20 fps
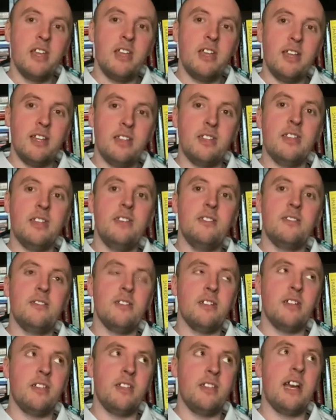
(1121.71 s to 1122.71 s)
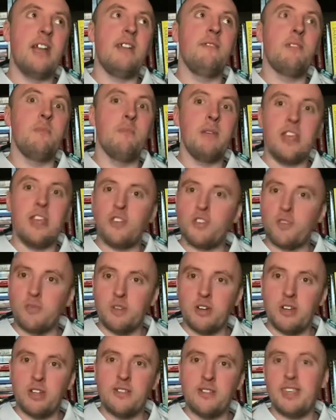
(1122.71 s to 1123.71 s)
at least a lot of the major
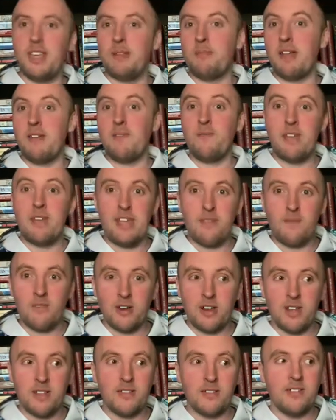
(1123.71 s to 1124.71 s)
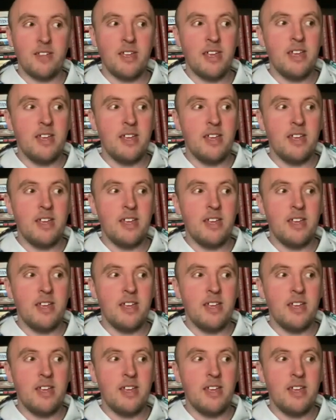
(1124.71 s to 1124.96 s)
ones and my favorites.